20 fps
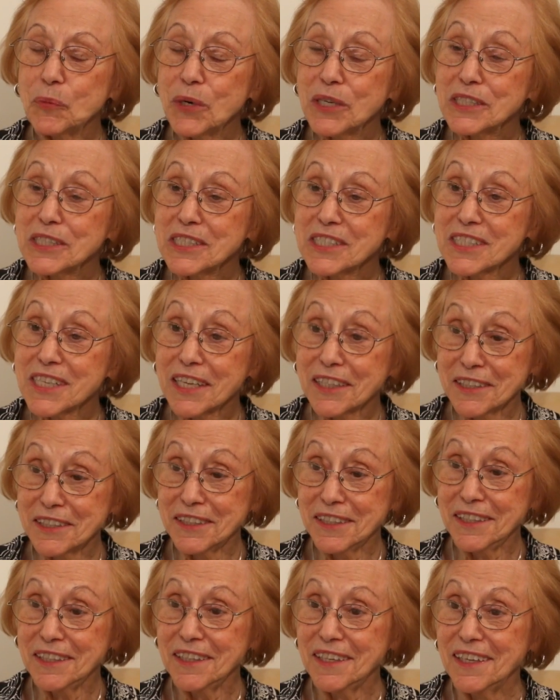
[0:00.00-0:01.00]
one
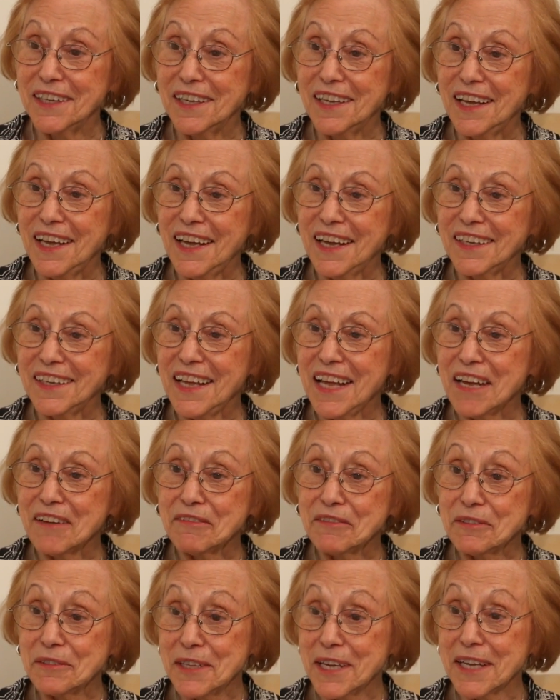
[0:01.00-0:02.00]
Sunday, and
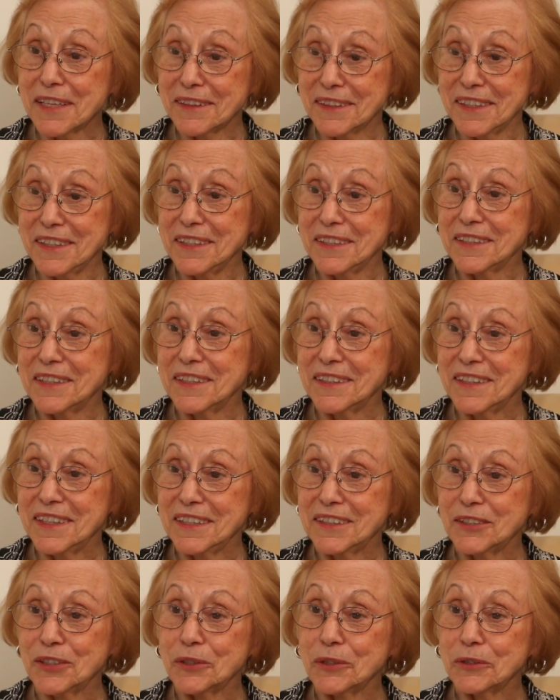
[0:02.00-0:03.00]
after that they
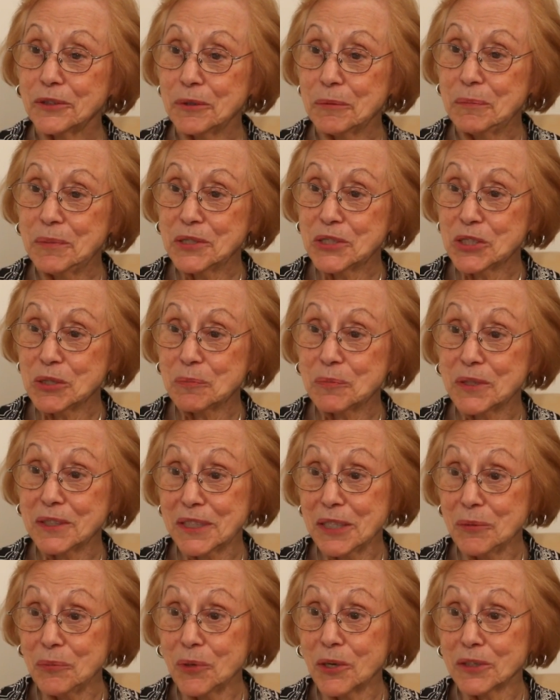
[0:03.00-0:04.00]
told their bishop
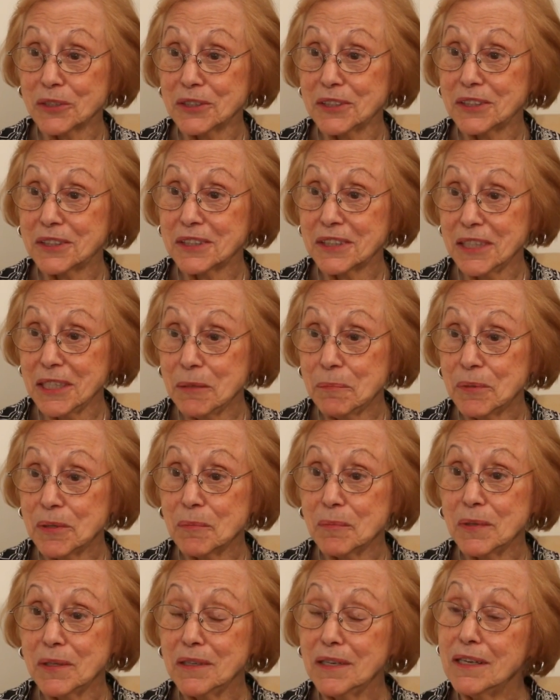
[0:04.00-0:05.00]
that they wanted to keep
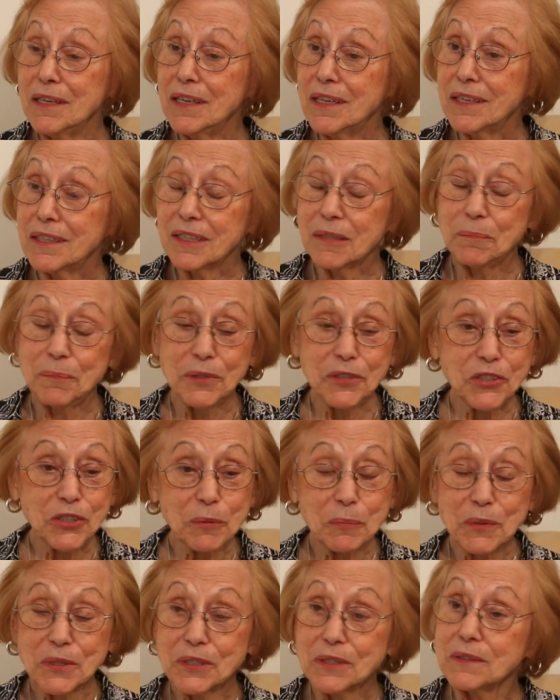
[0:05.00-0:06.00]
him, and the
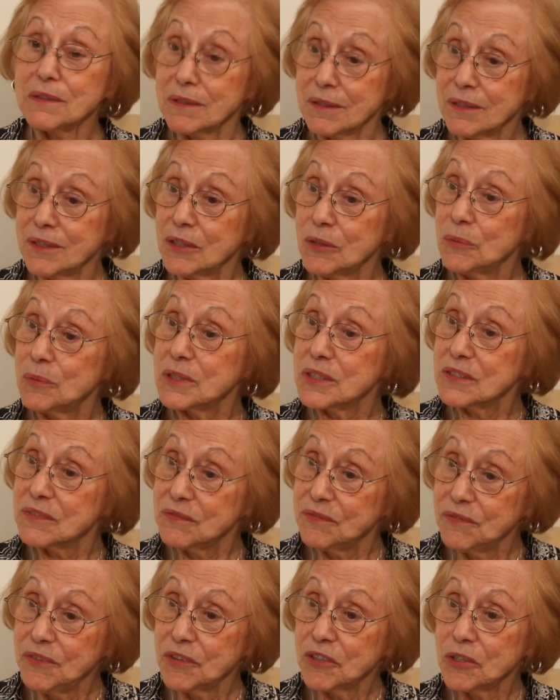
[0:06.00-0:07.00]
bishop was
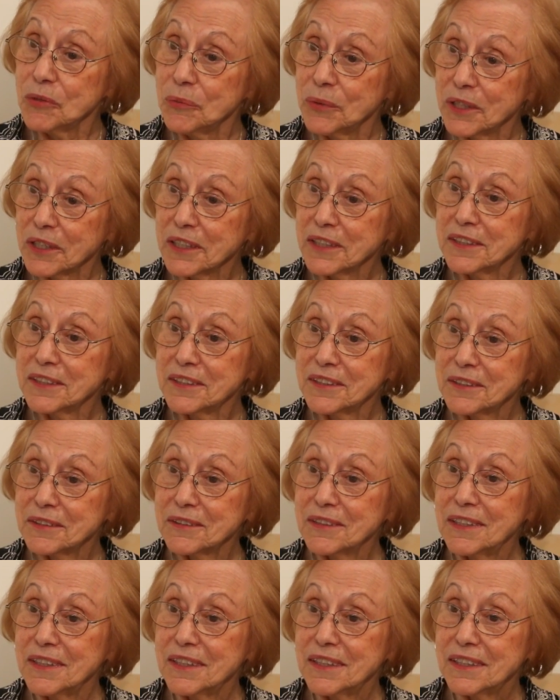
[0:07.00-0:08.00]
very willing
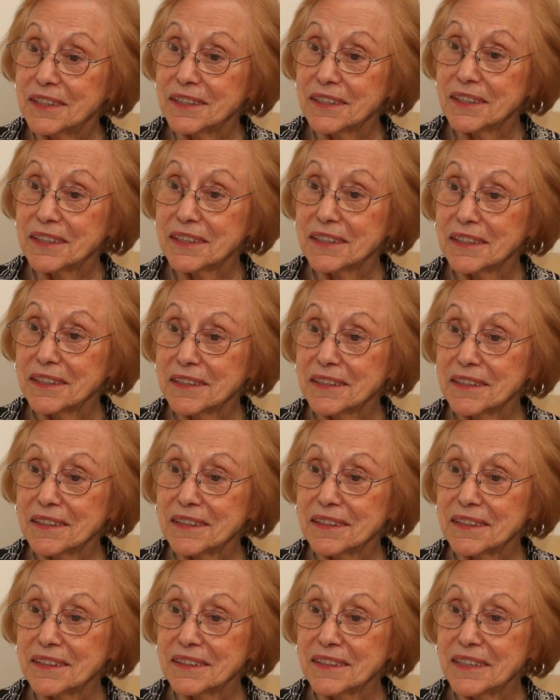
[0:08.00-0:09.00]
to
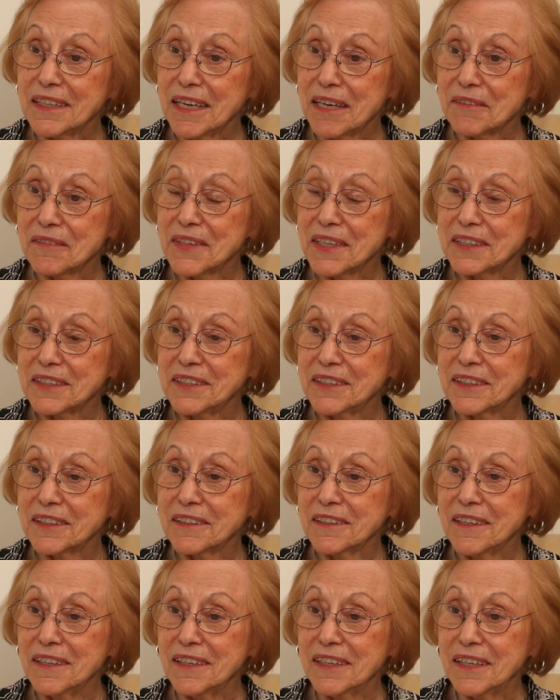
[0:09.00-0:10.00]
have that
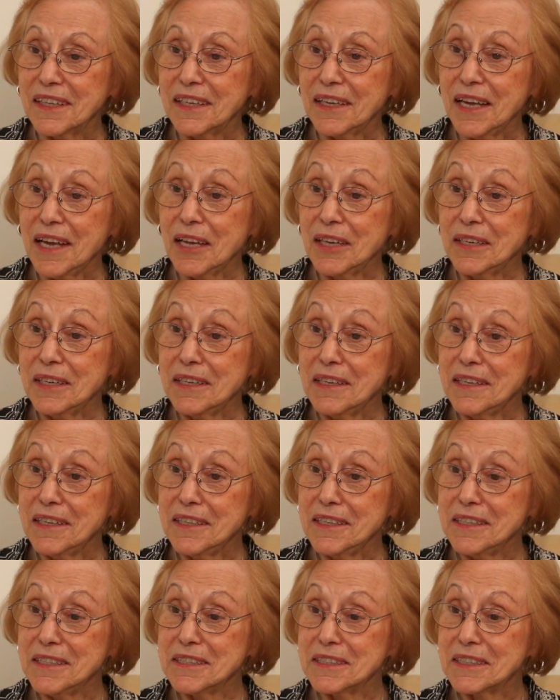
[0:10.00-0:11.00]
done, and
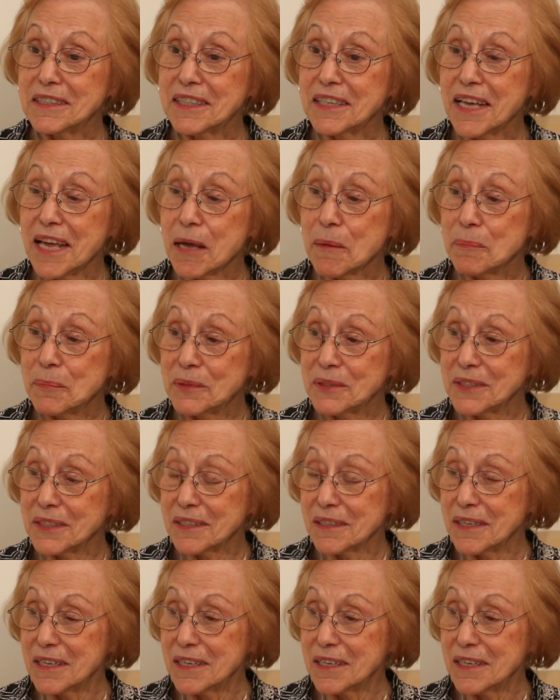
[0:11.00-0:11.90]
he kept